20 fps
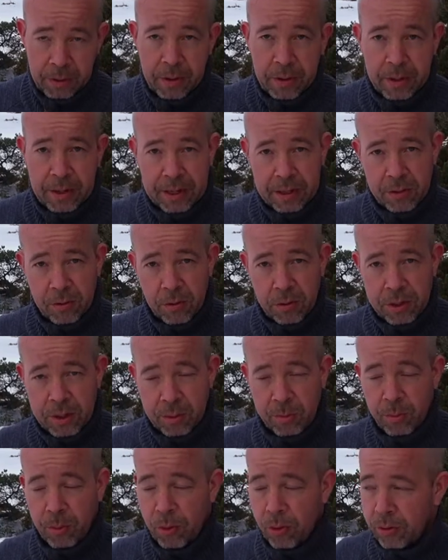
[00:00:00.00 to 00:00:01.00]
That's also
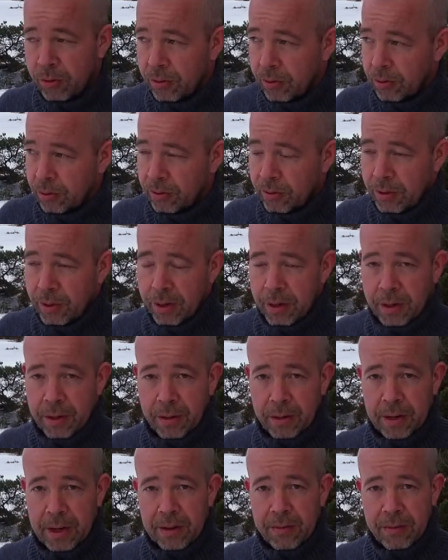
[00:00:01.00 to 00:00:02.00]
important.
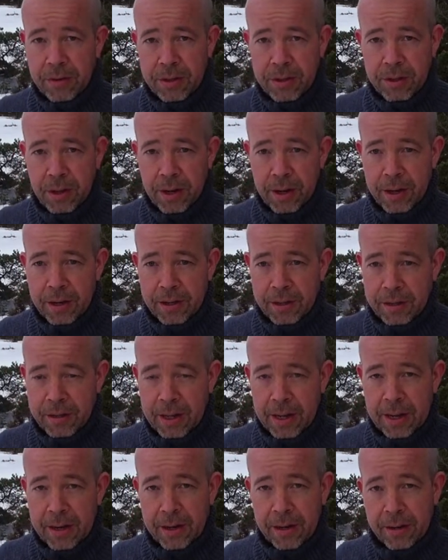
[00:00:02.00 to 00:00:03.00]
Never
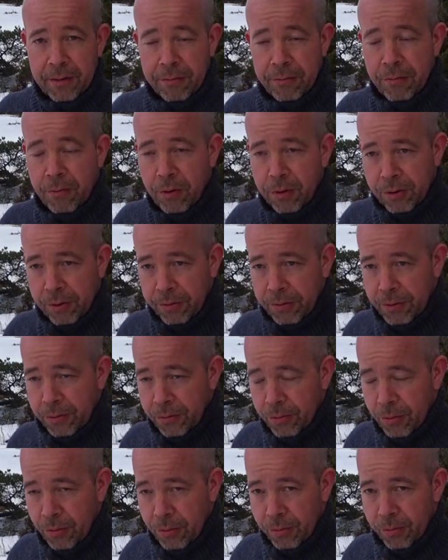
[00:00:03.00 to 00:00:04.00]
stand in front of the
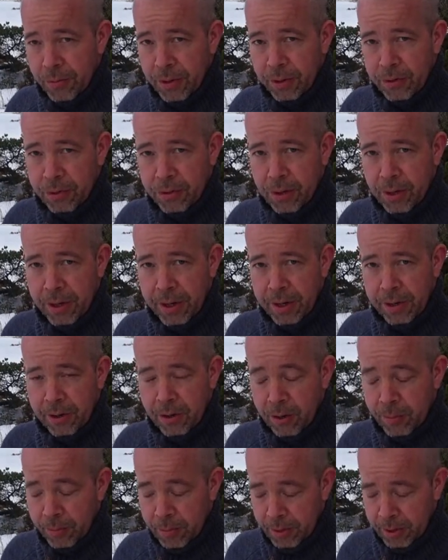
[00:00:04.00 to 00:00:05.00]
drone when you're starting it up,